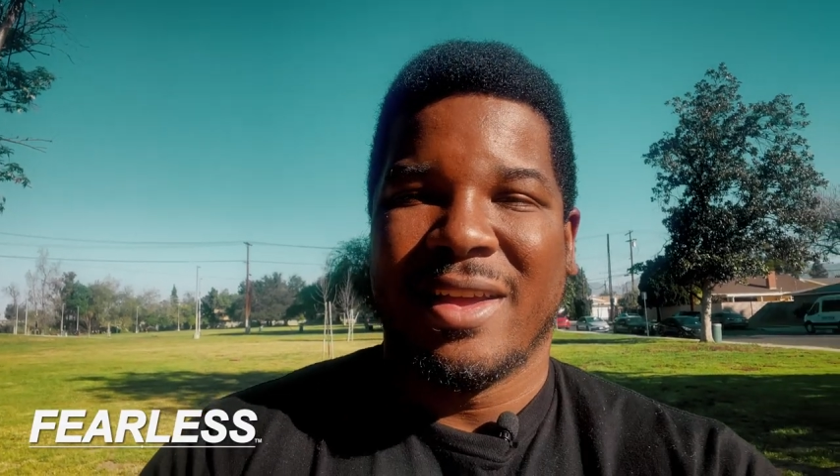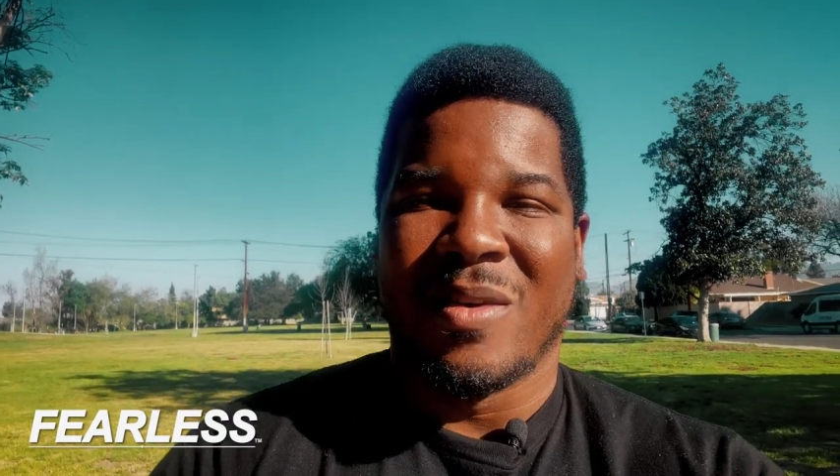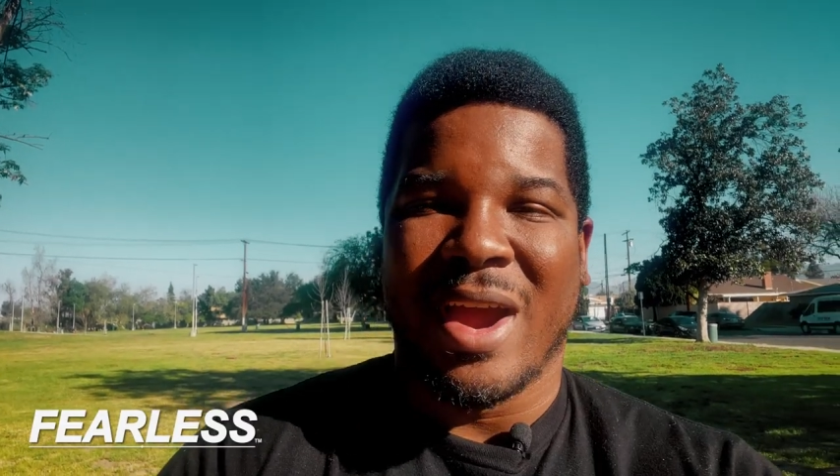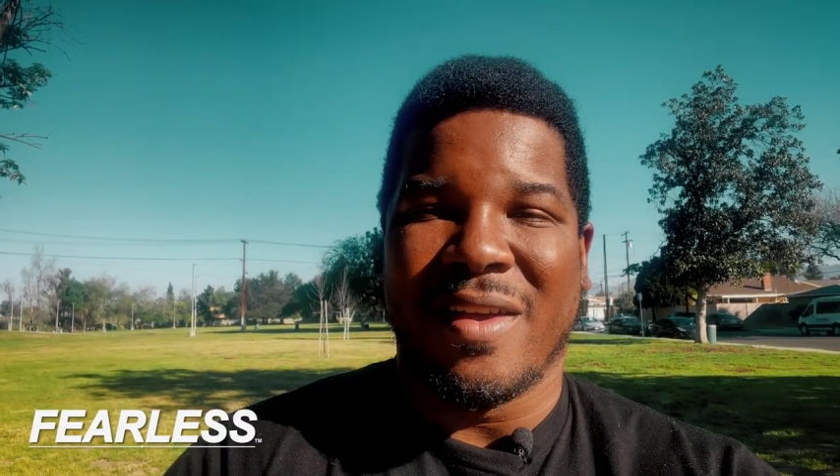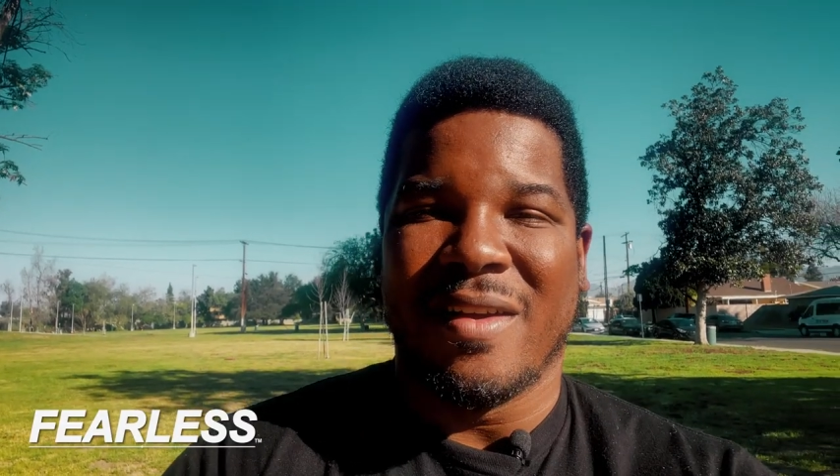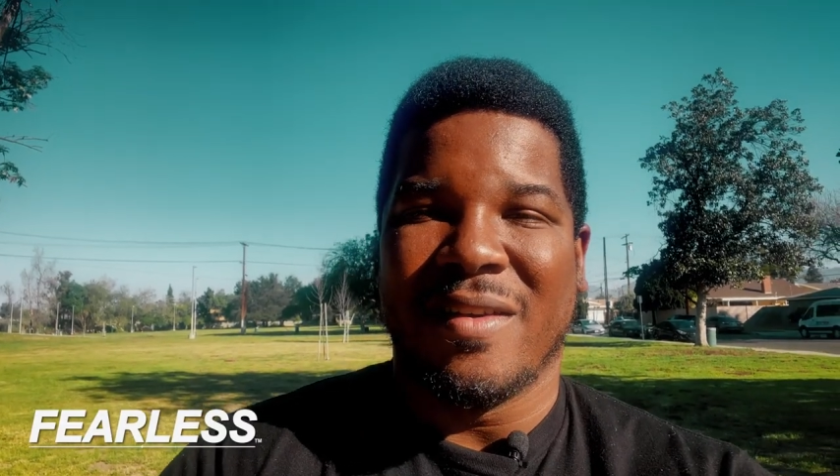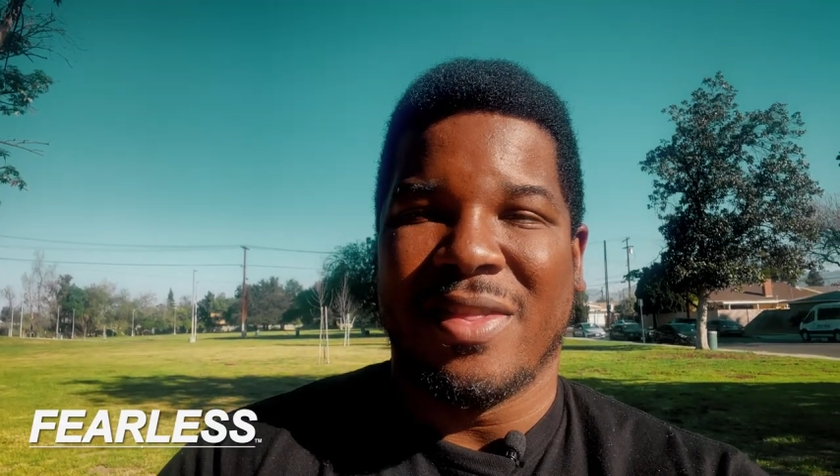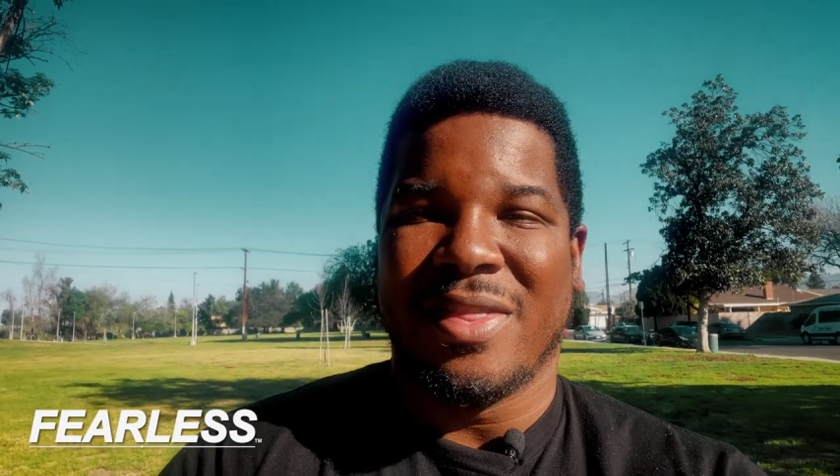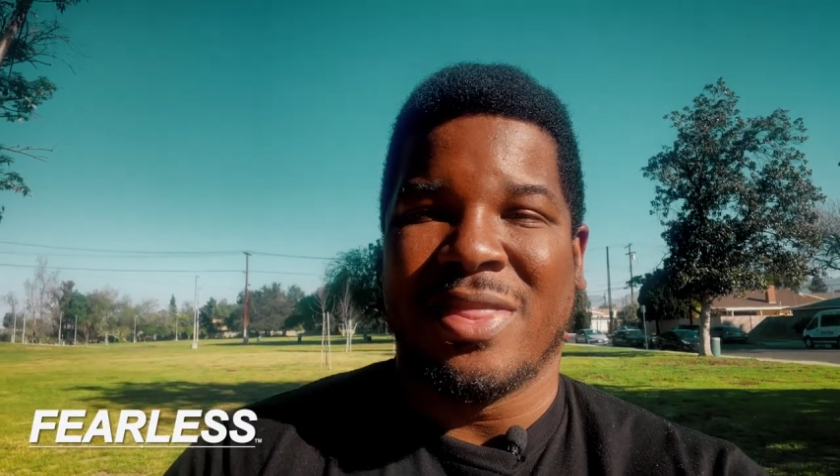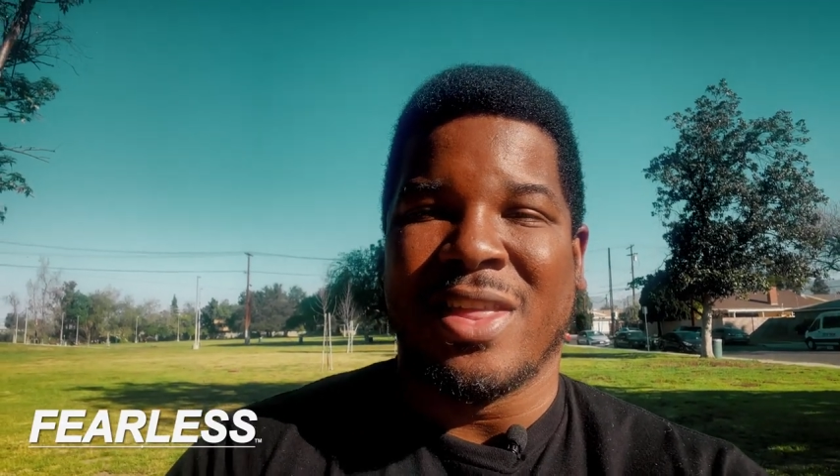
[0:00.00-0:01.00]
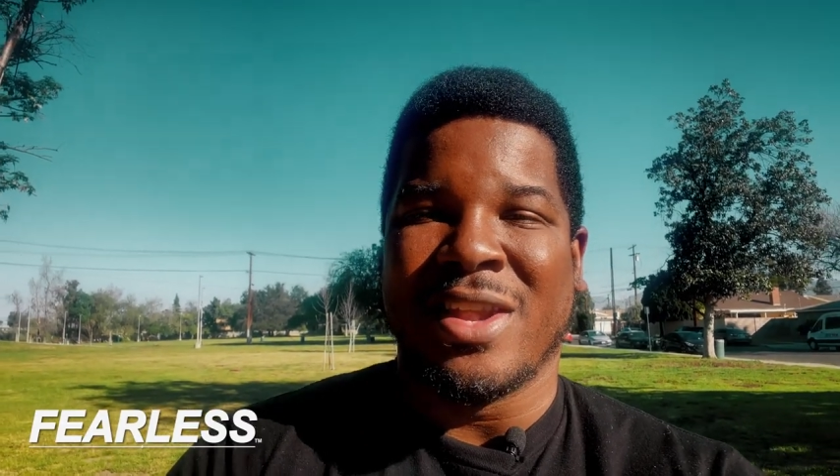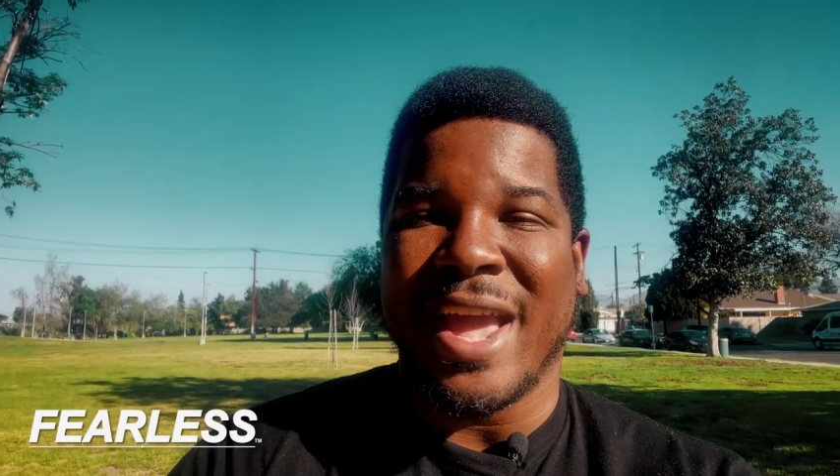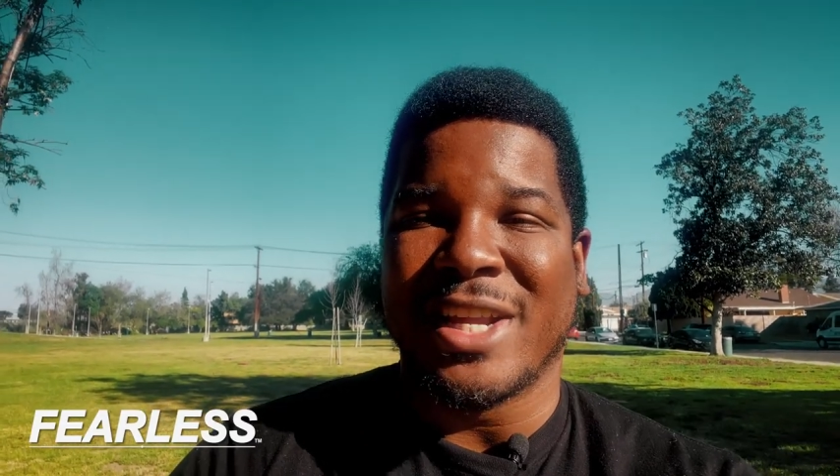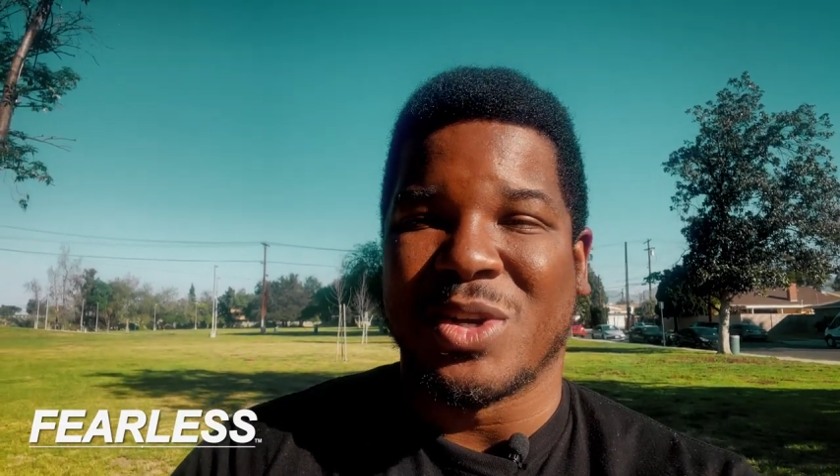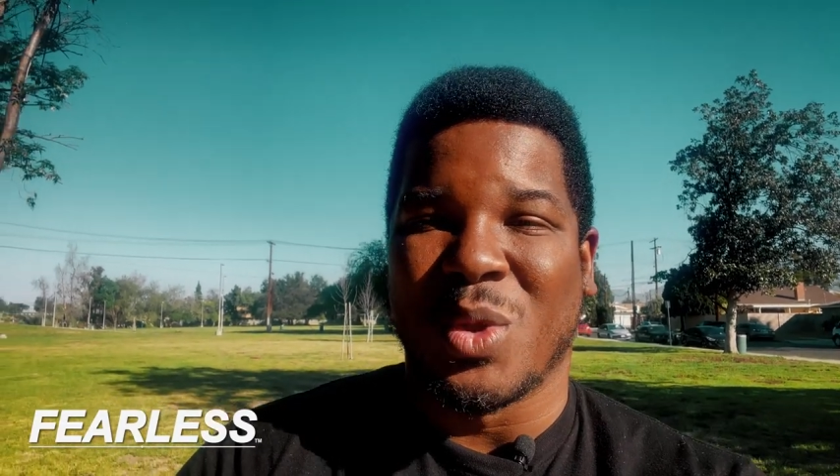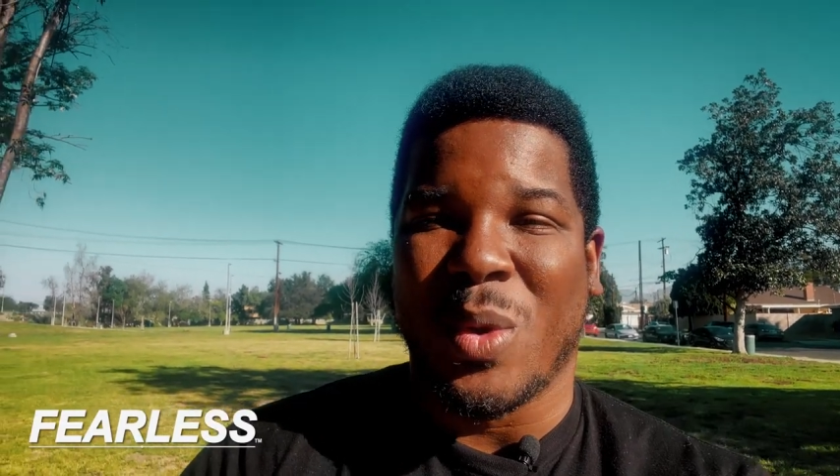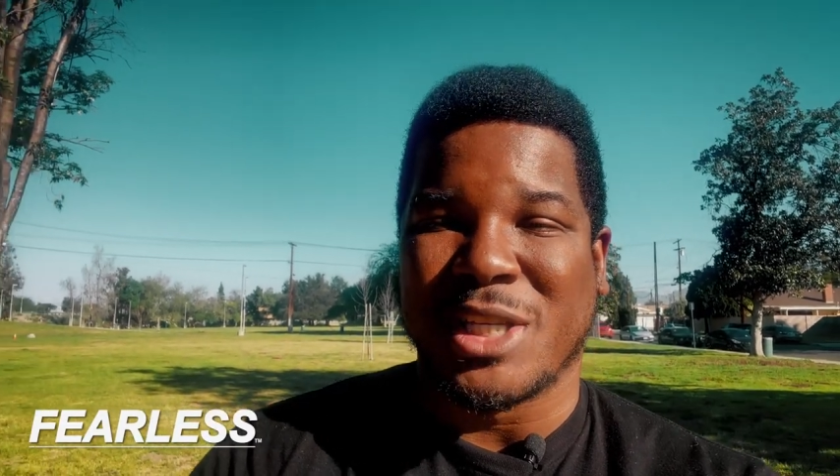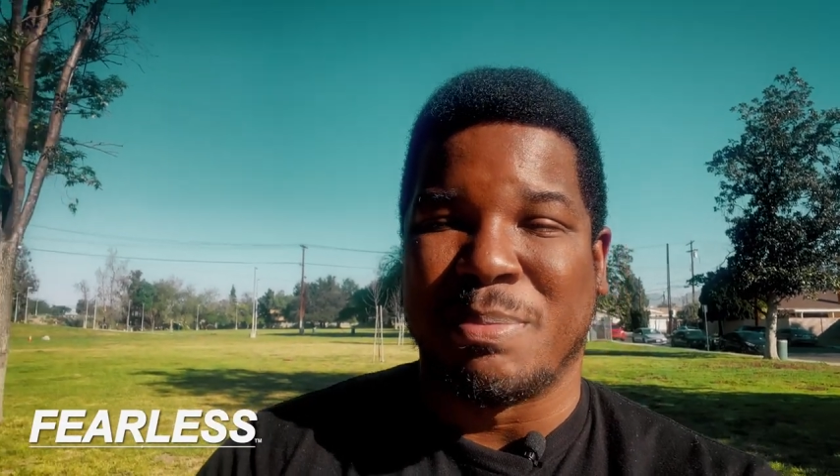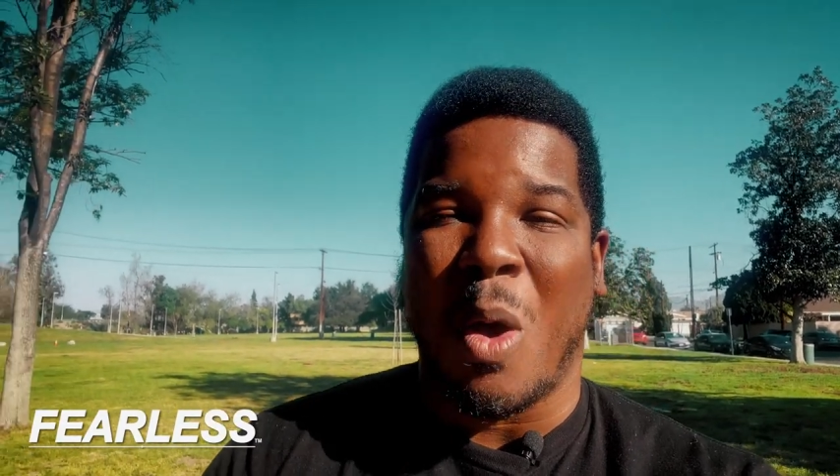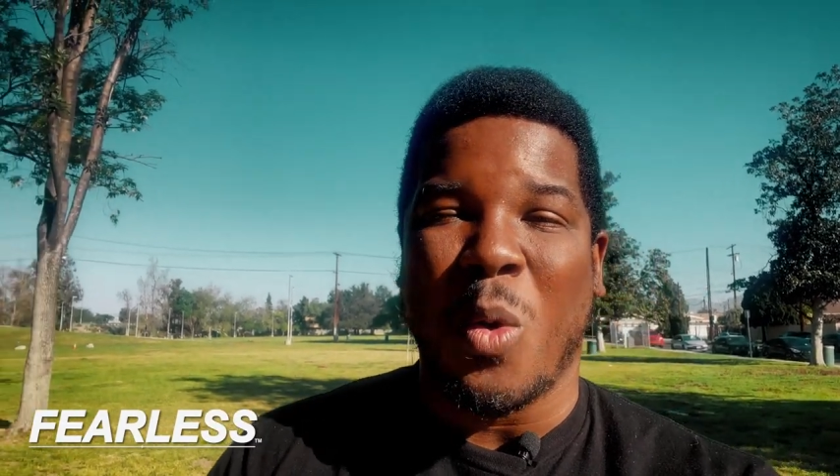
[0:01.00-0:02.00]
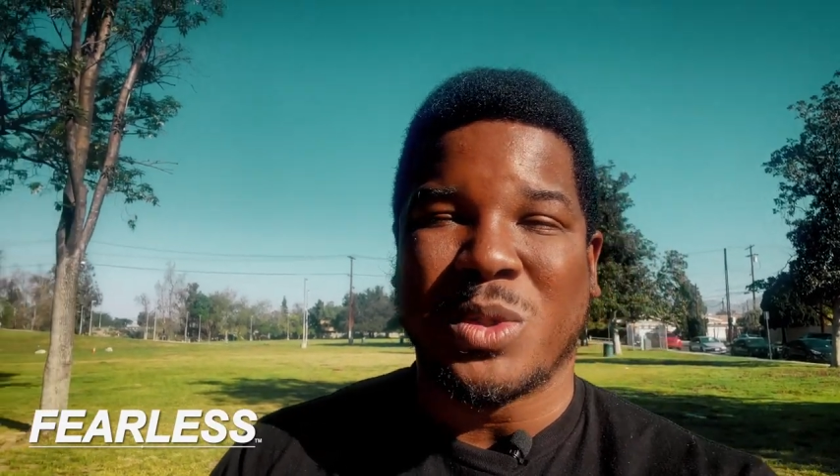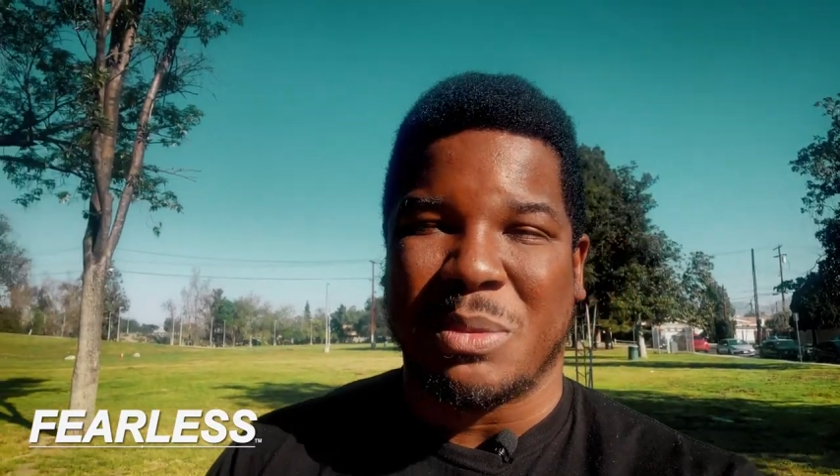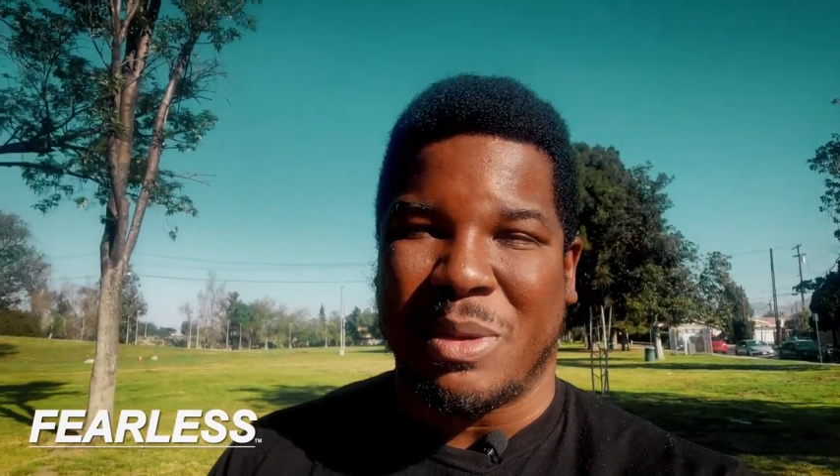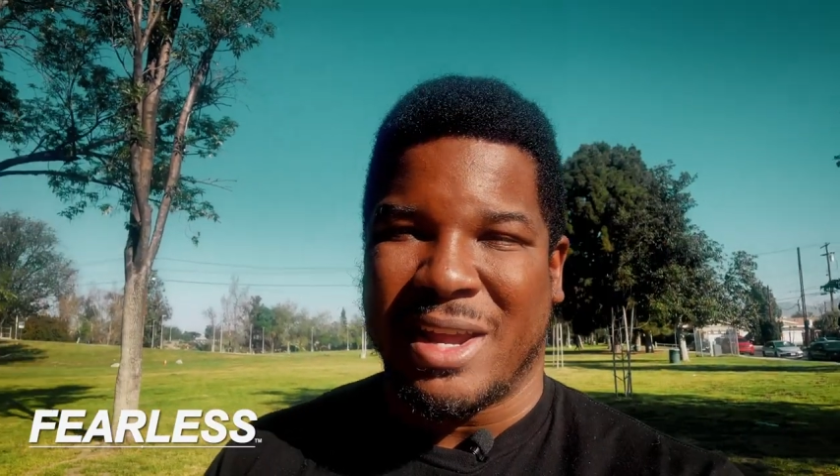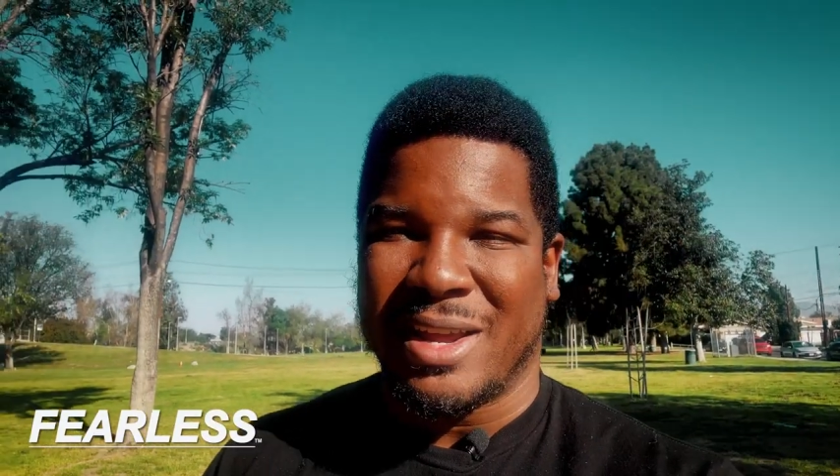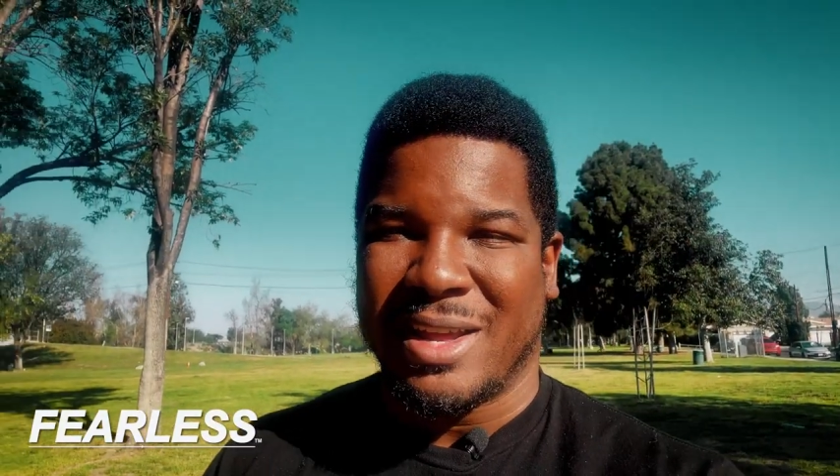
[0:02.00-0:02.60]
right? The nature, the way it's supposed to be,